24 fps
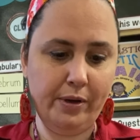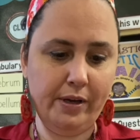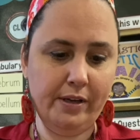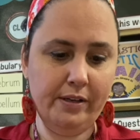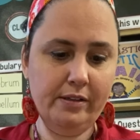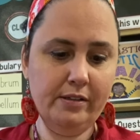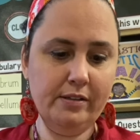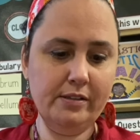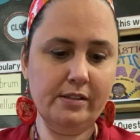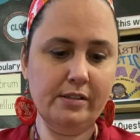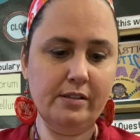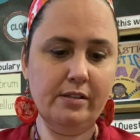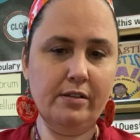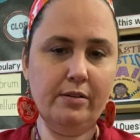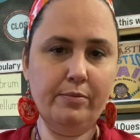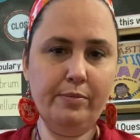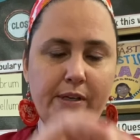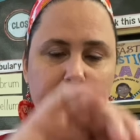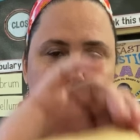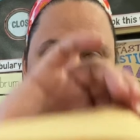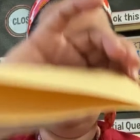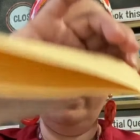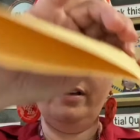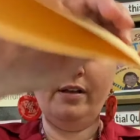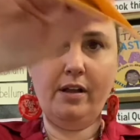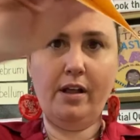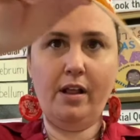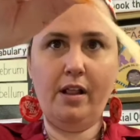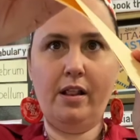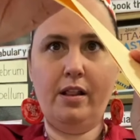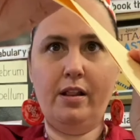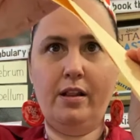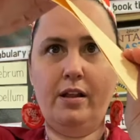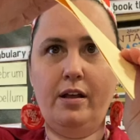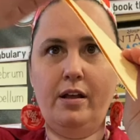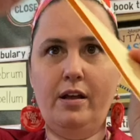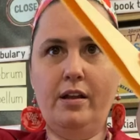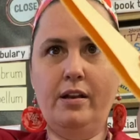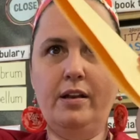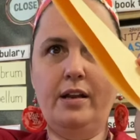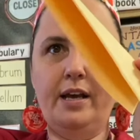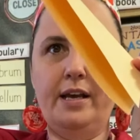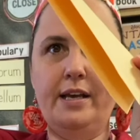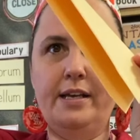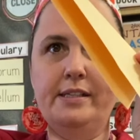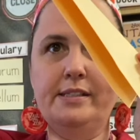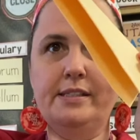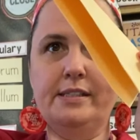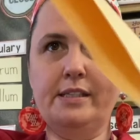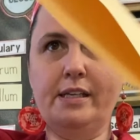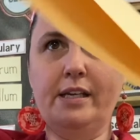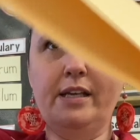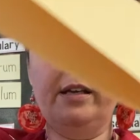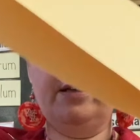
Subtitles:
It's going to be nice